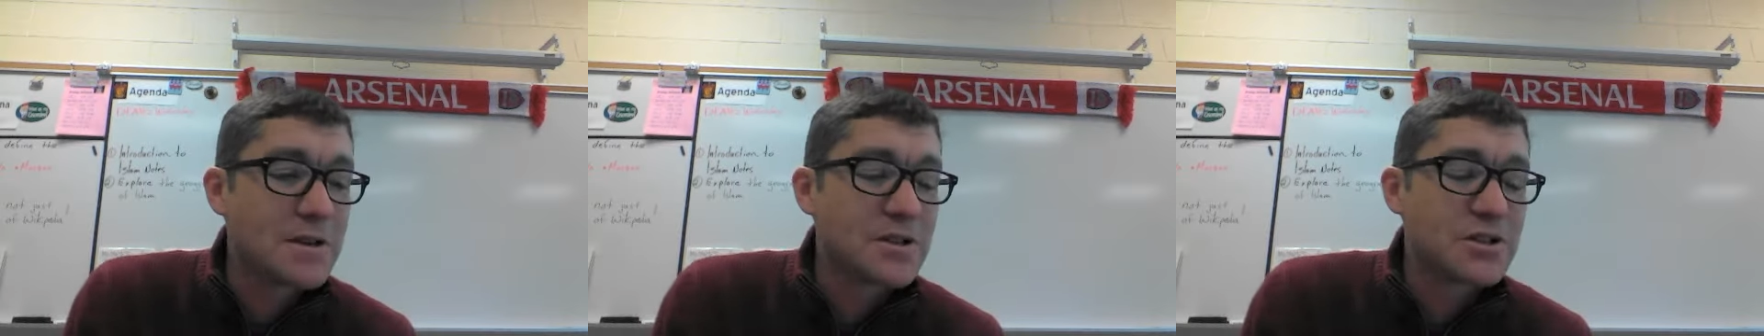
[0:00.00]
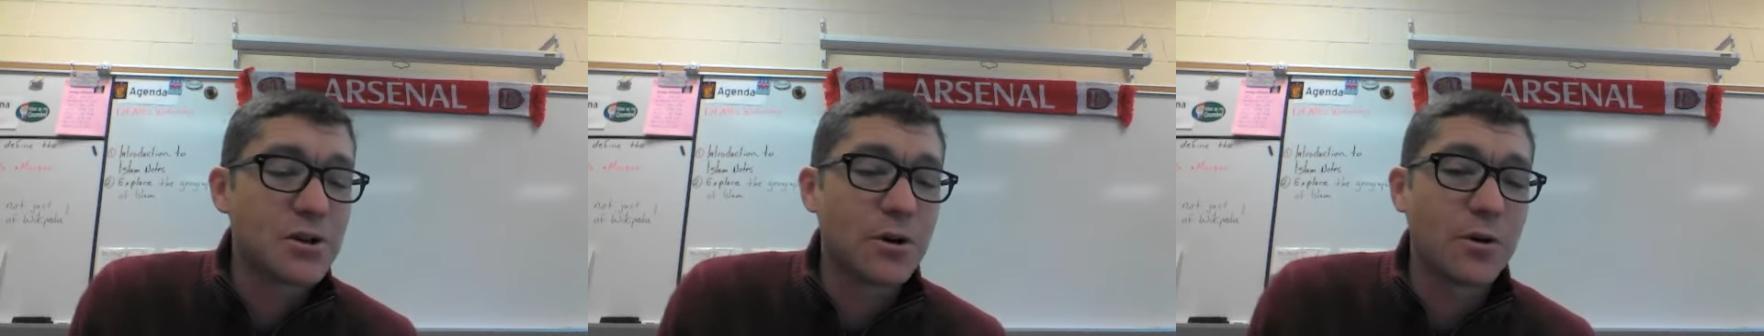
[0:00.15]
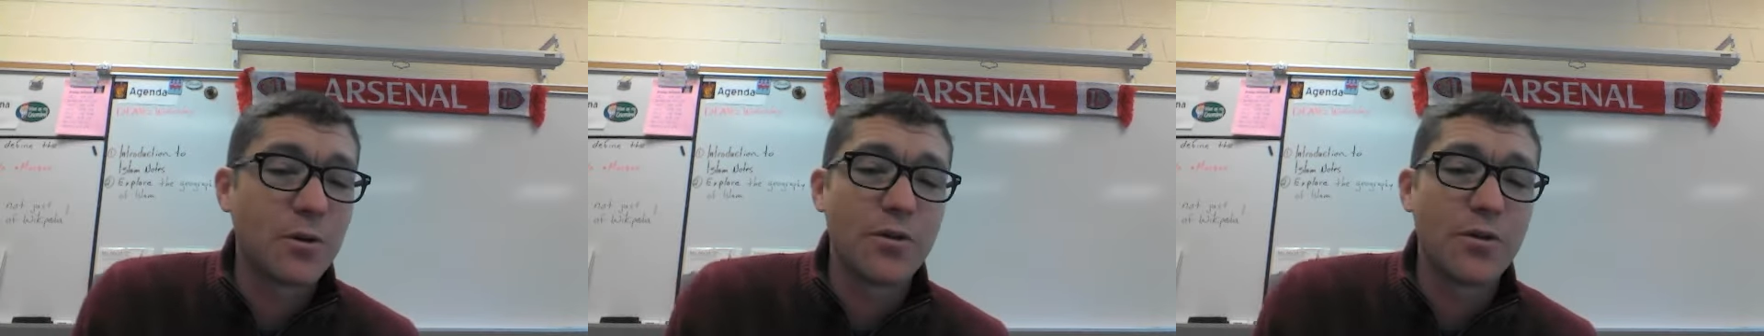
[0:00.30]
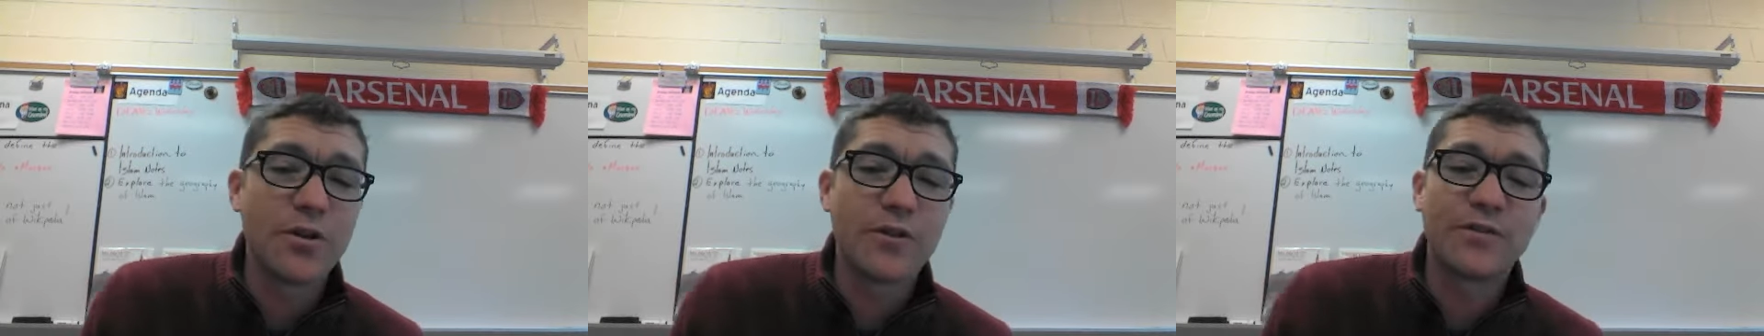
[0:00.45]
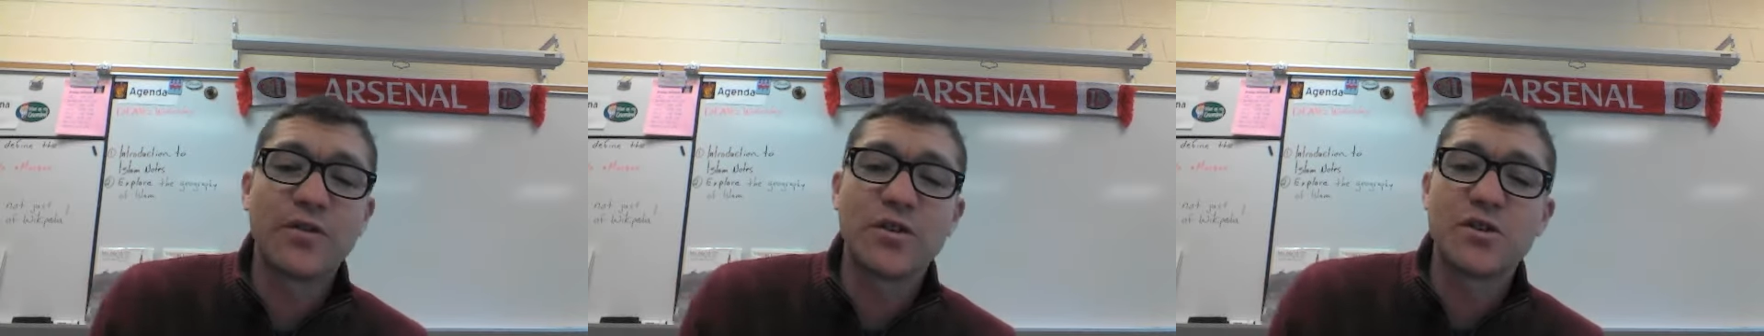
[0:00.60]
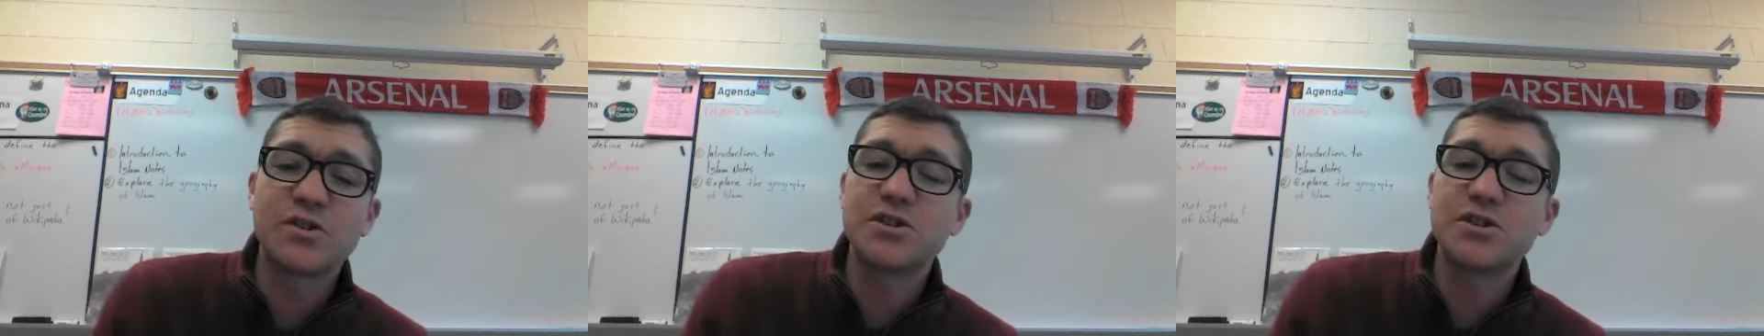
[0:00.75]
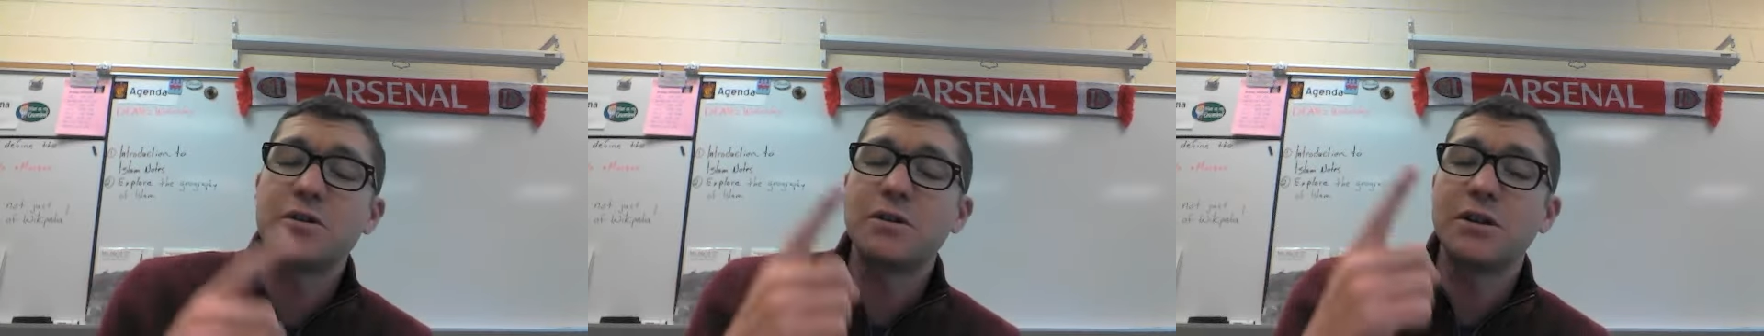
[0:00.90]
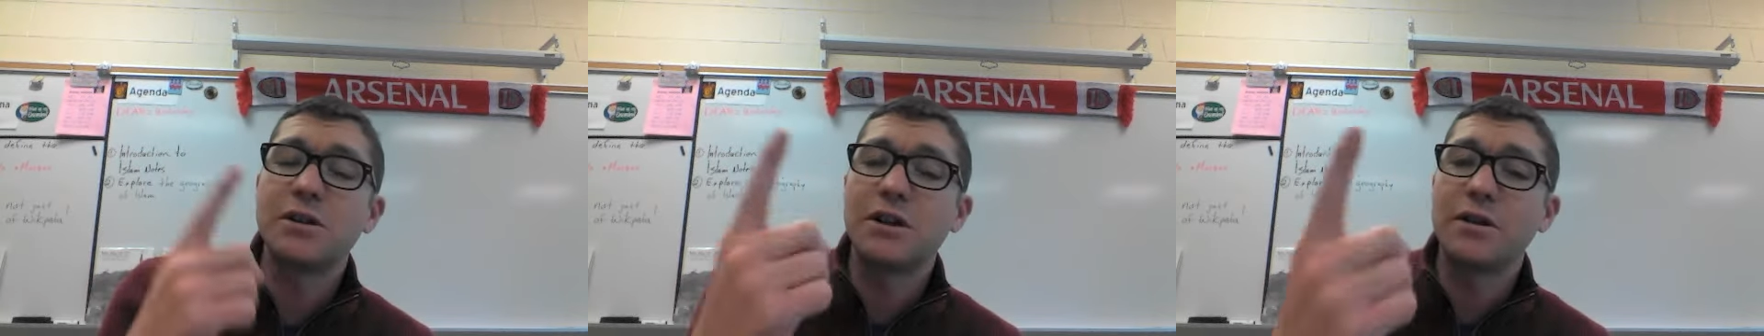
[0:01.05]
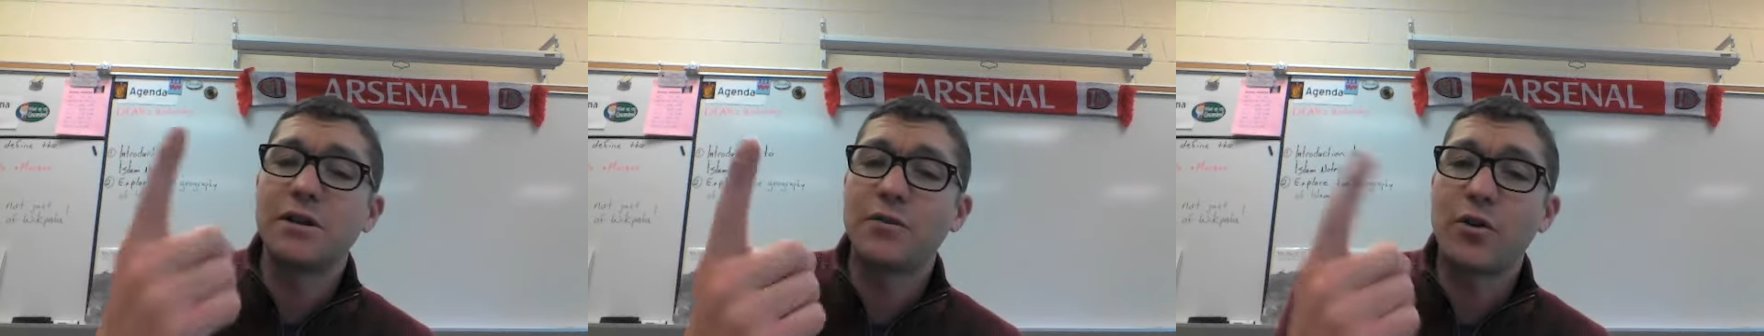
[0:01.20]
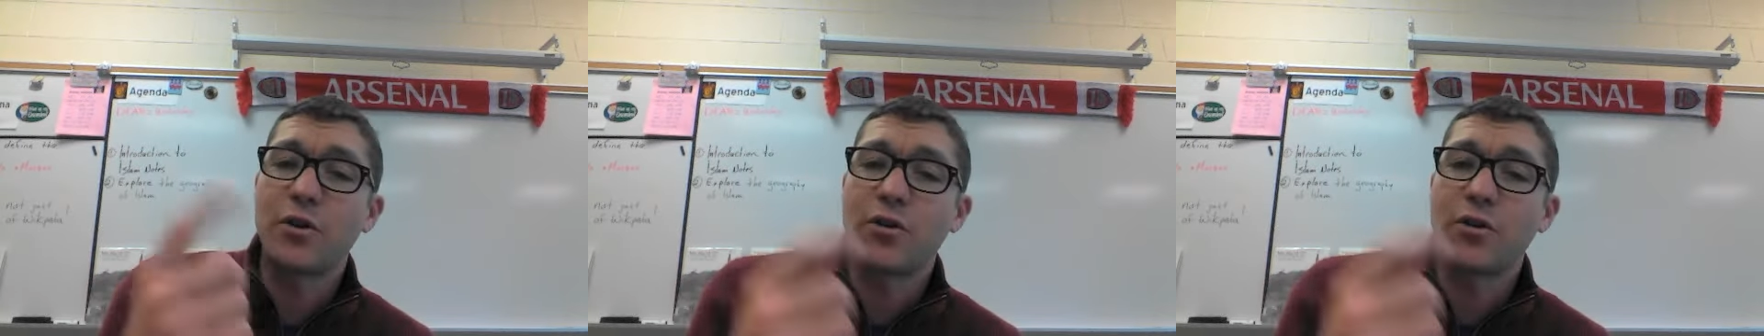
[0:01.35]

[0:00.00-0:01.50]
So the first unit of